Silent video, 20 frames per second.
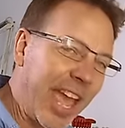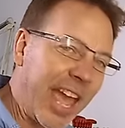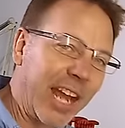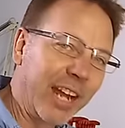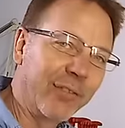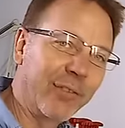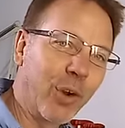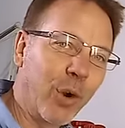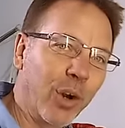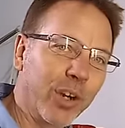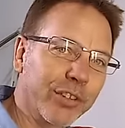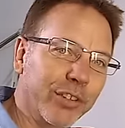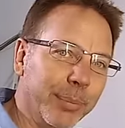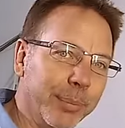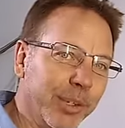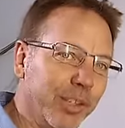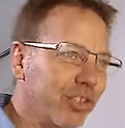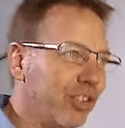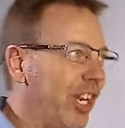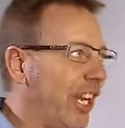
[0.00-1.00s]
And of course,
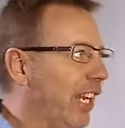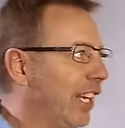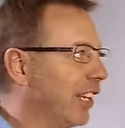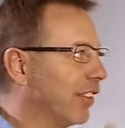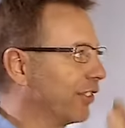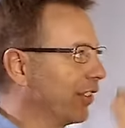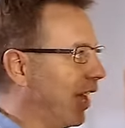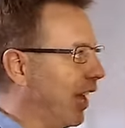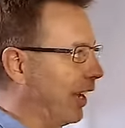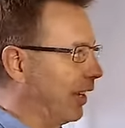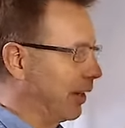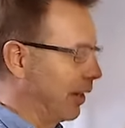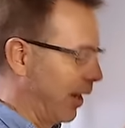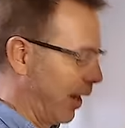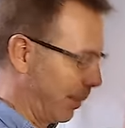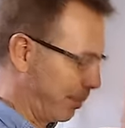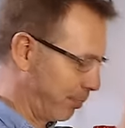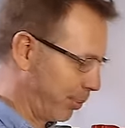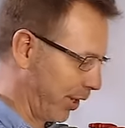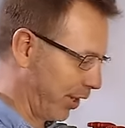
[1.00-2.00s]
a machine is like
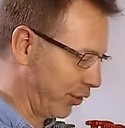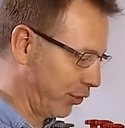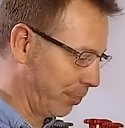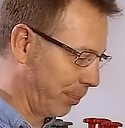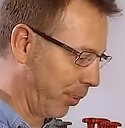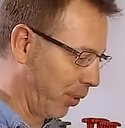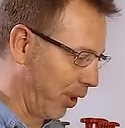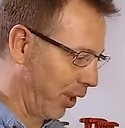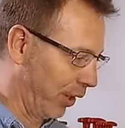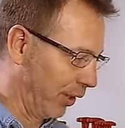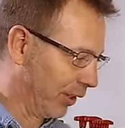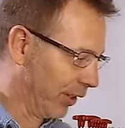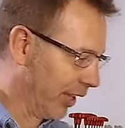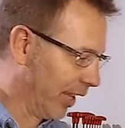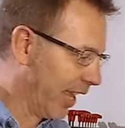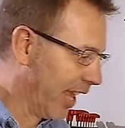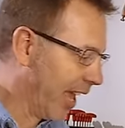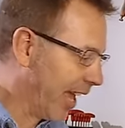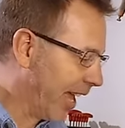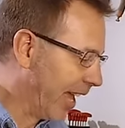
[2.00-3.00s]
a Bridgeport.
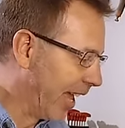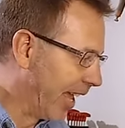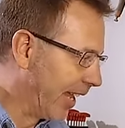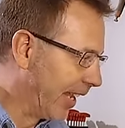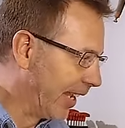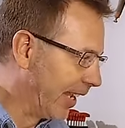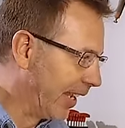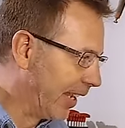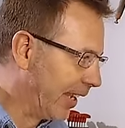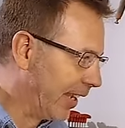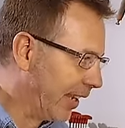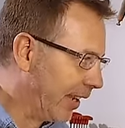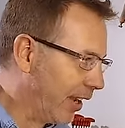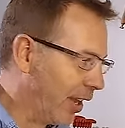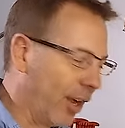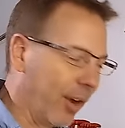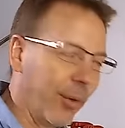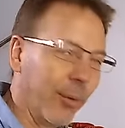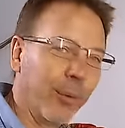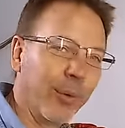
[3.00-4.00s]

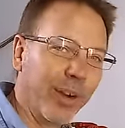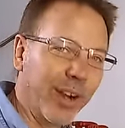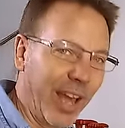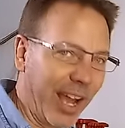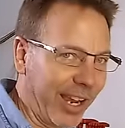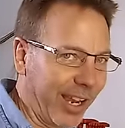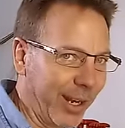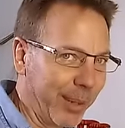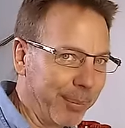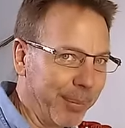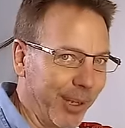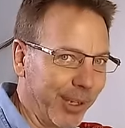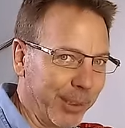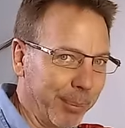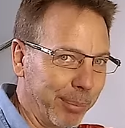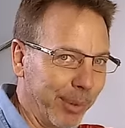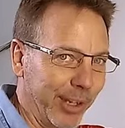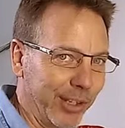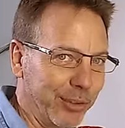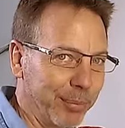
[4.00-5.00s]
No, we're not going to build
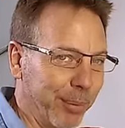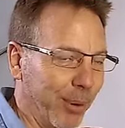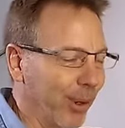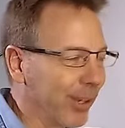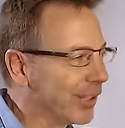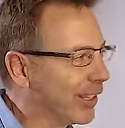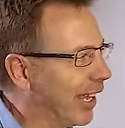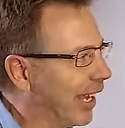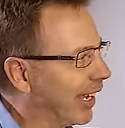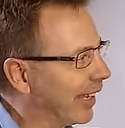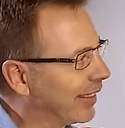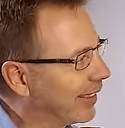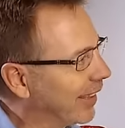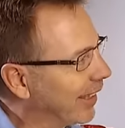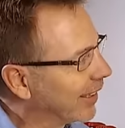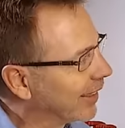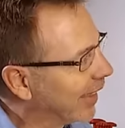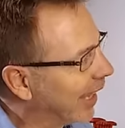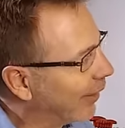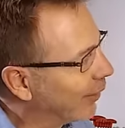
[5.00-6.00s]
a Bridgeport. I
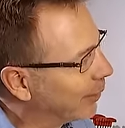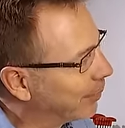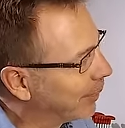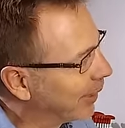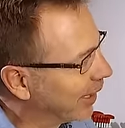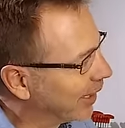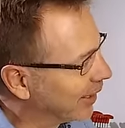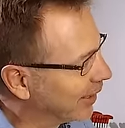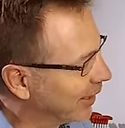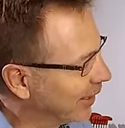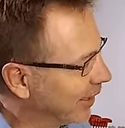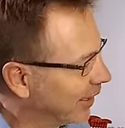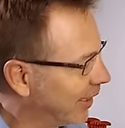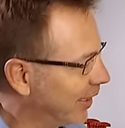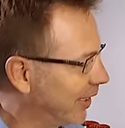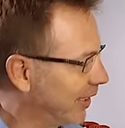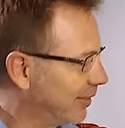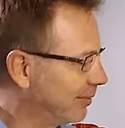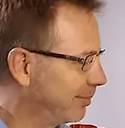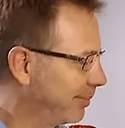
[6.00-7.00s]
think that would be a
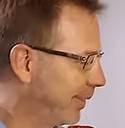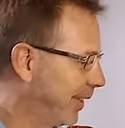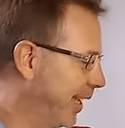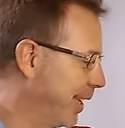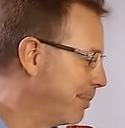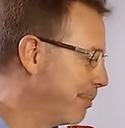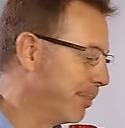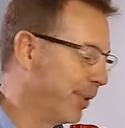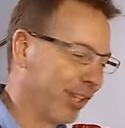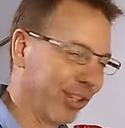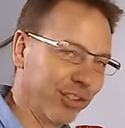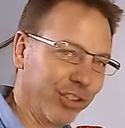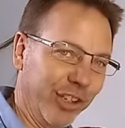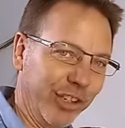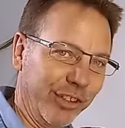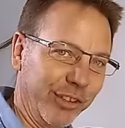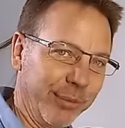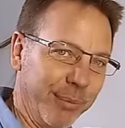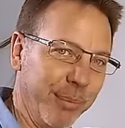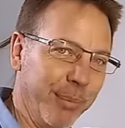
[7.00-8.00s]
little
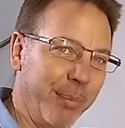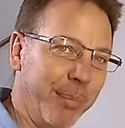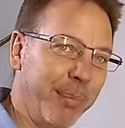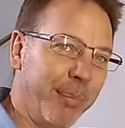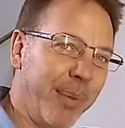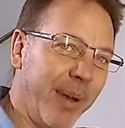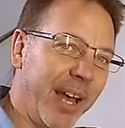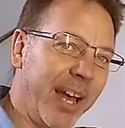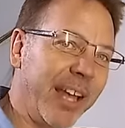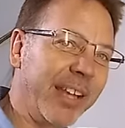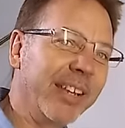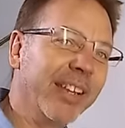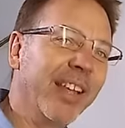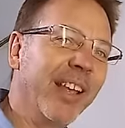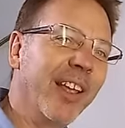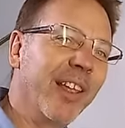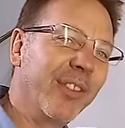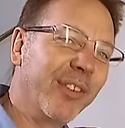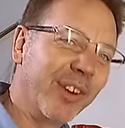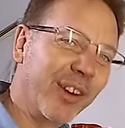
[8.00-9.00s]
ambitious. But
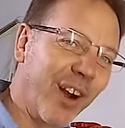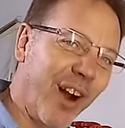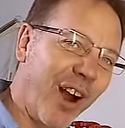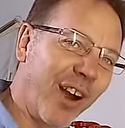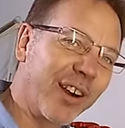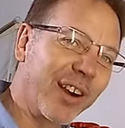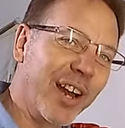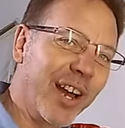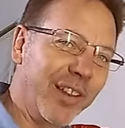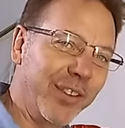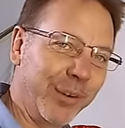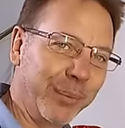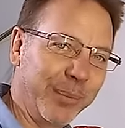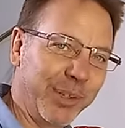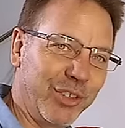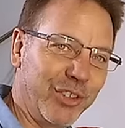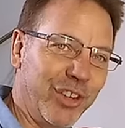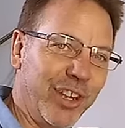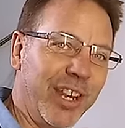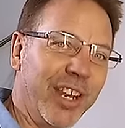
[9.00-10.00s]
there are other
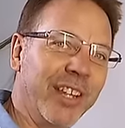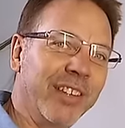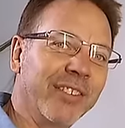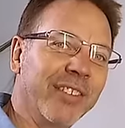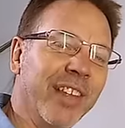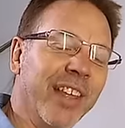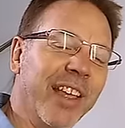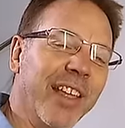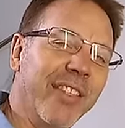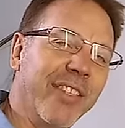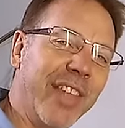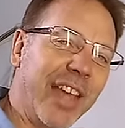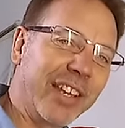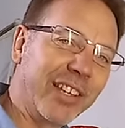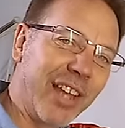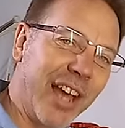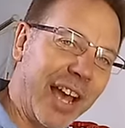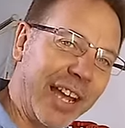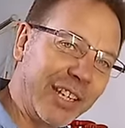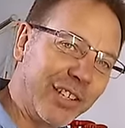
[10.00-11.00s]
machines
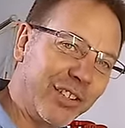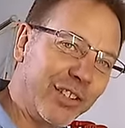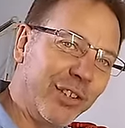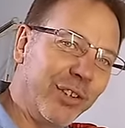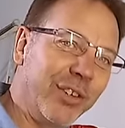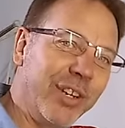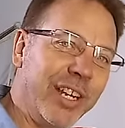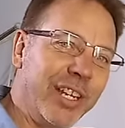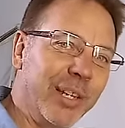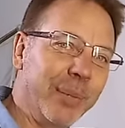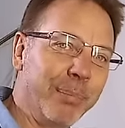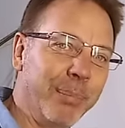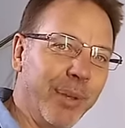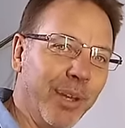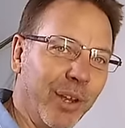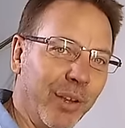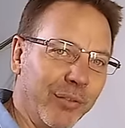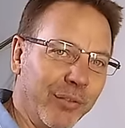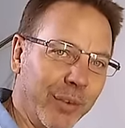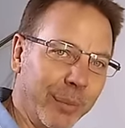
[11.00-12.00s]
that I do need to
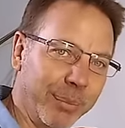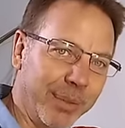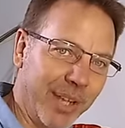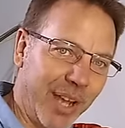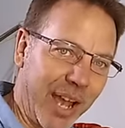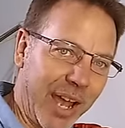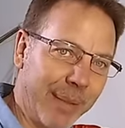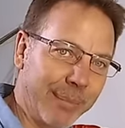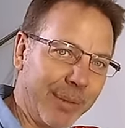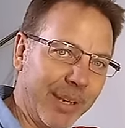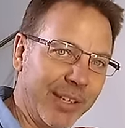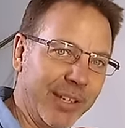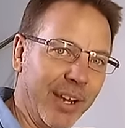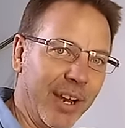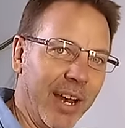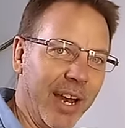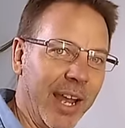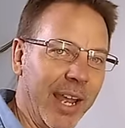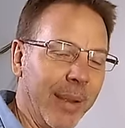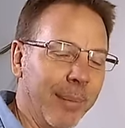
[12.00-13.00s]
build from time to
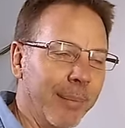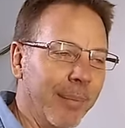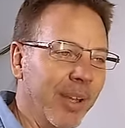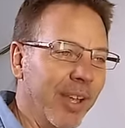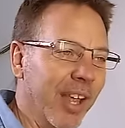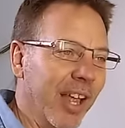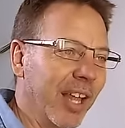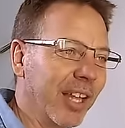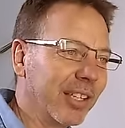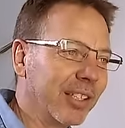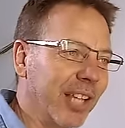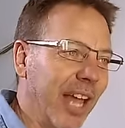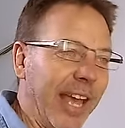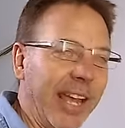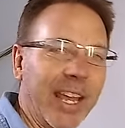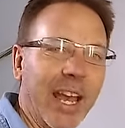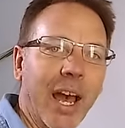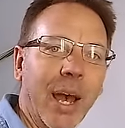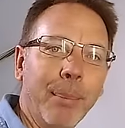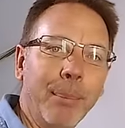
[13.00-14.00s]
time,
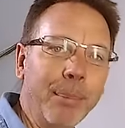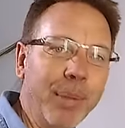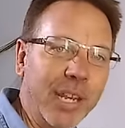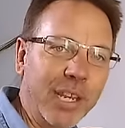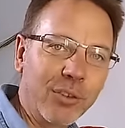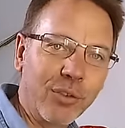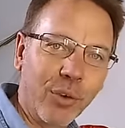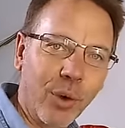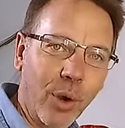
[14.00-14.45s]
like a bead